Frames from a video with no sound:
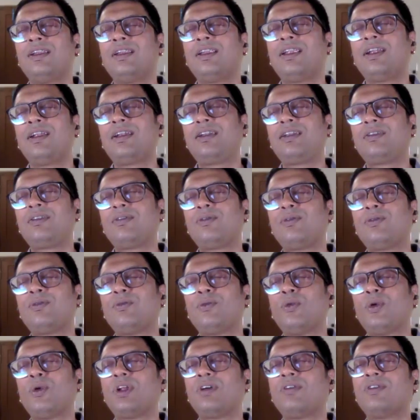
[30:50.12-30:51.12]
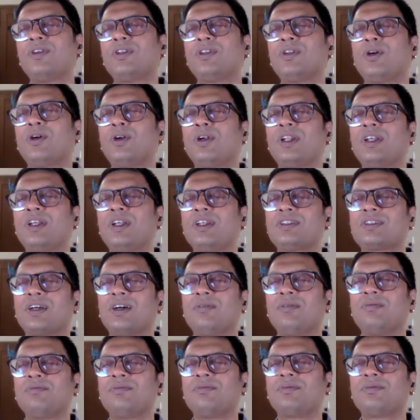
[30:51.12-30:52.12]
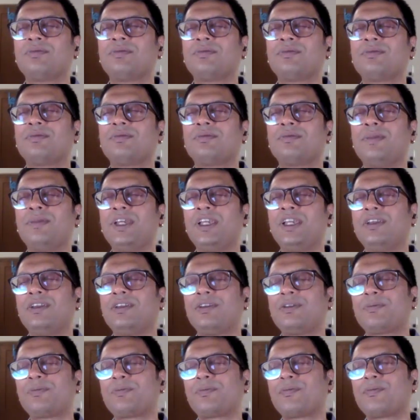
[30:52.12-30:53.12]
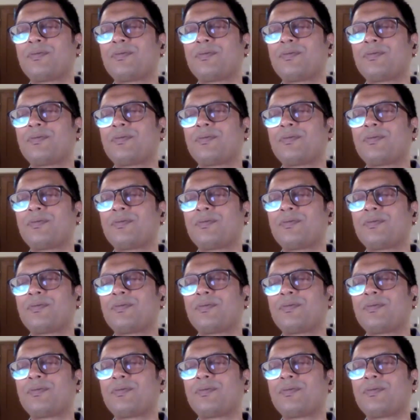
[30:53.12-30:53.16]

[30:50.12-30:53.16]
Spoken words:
Let whatever thought has come be.